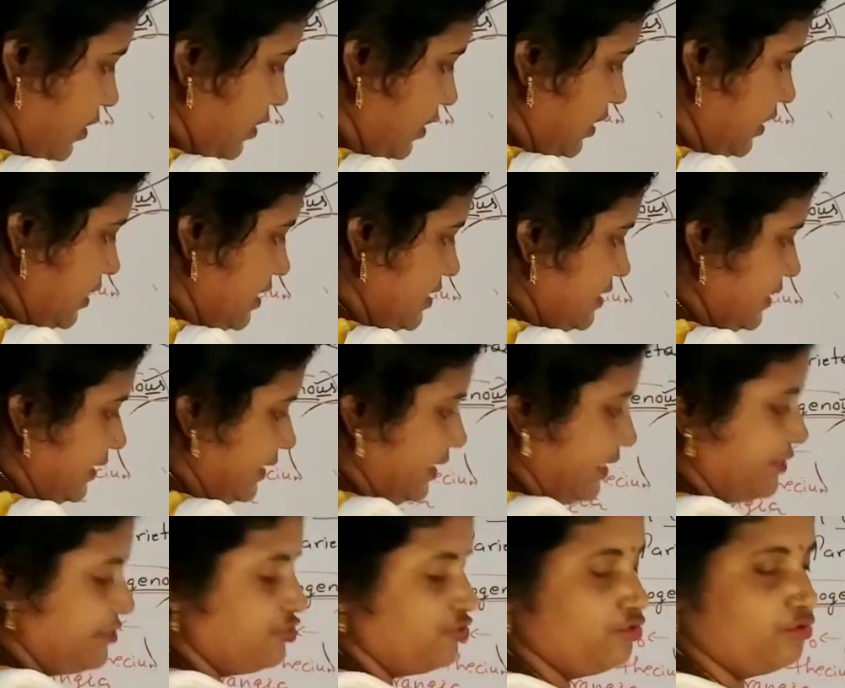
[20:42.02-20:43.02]
It is
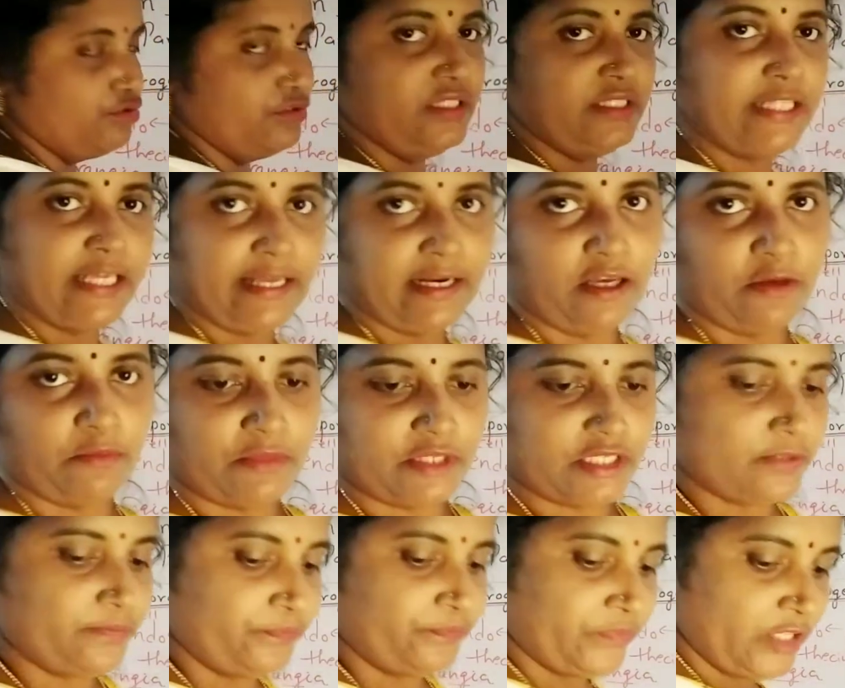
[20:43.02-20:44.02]
attached to the
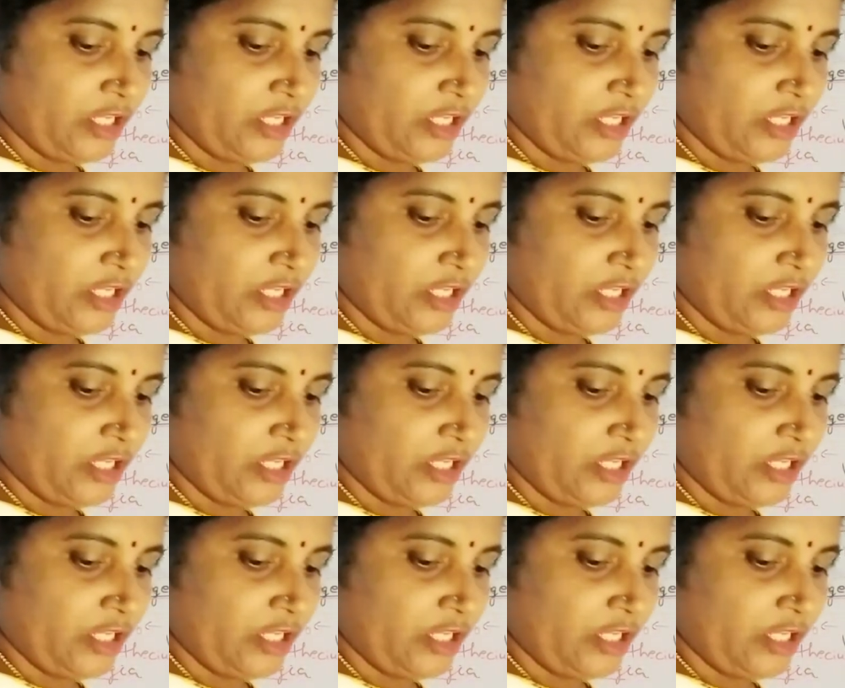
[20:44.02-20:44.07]
thalamus.